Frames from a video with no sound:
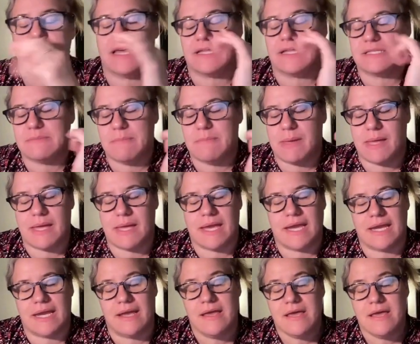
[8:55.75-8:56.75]
That's
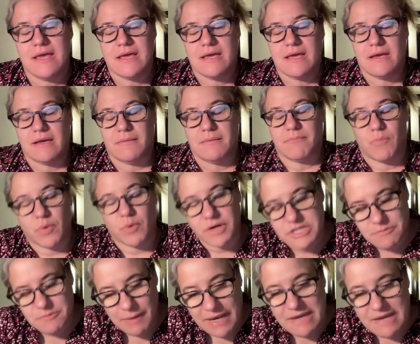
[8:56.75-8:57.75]
my
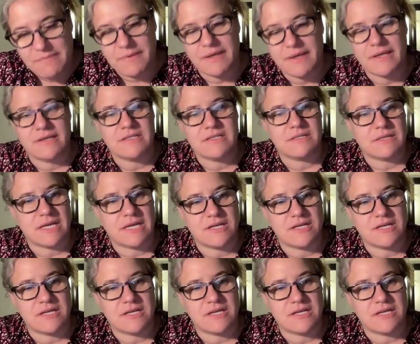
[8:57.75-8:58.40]
mortgage payment,